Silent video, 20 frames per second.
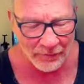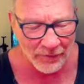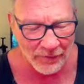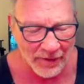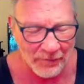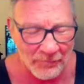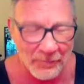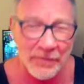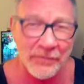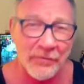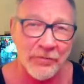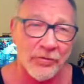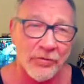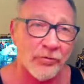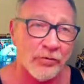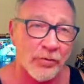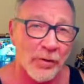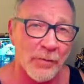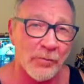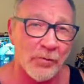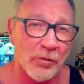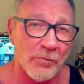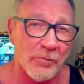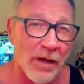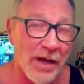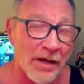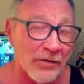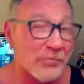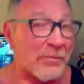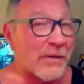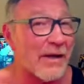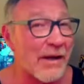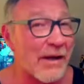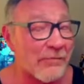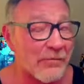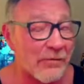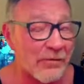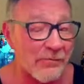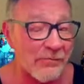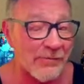have them in the description box, but after
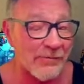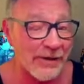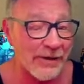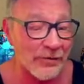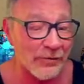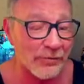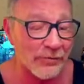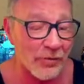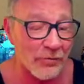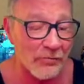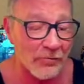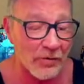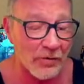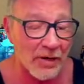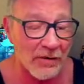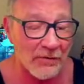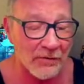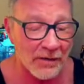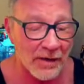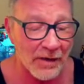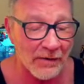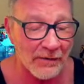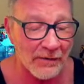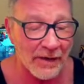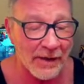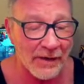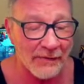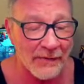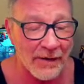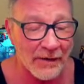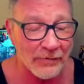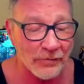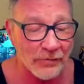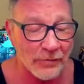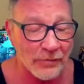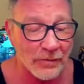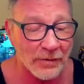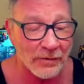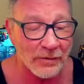the video's over, I'll add that to it.